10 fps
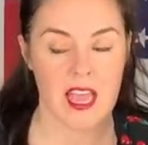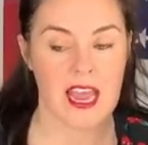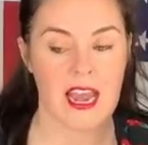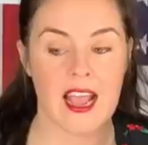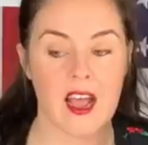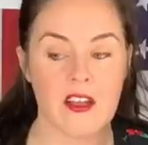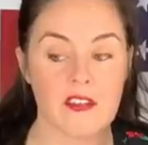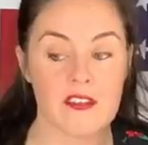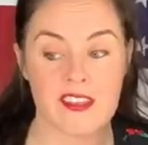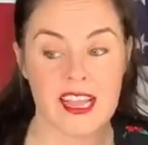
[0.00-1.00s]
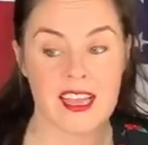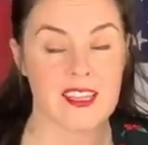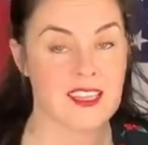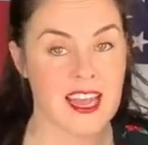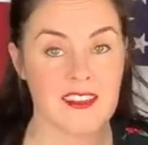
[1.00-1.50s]
And I
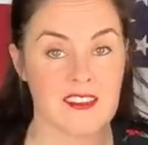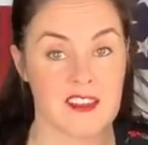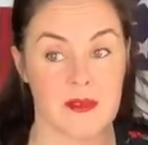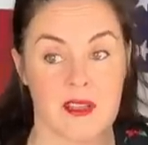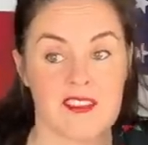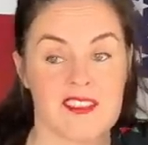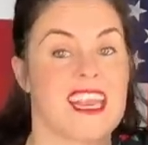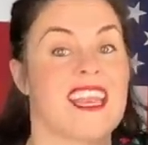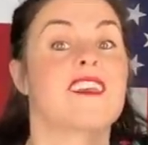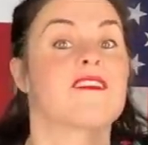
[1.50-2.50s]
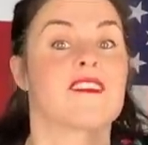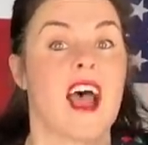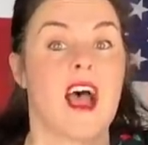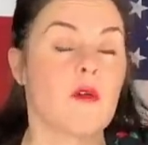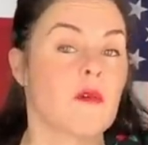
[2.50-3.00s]
understand the tendency because it is
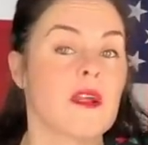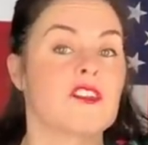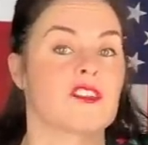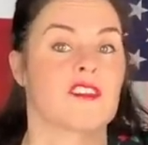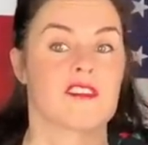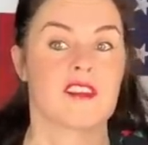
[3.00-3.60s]
outrageous.